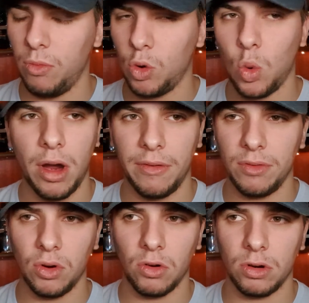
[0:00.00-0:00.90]
Quite
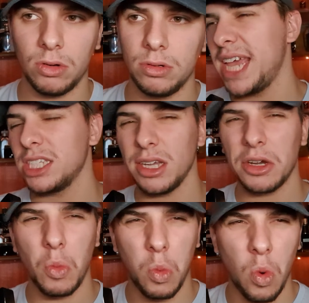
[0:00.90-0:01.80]
floral. It's like
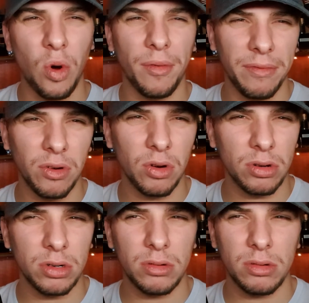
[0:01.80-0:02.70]
a warm
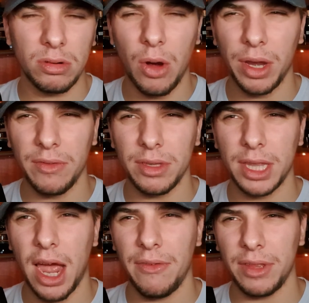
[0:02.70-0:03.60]
floral. I'll give it
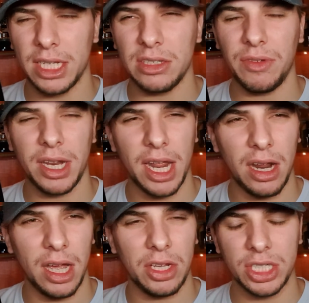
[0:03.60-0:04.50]
that. I think that's the
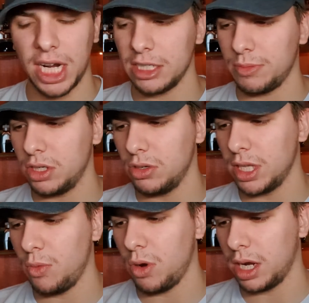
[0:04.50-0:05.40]
vanilla and the jasmine doing
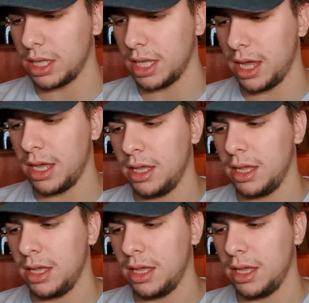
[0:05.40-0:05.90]
that work there.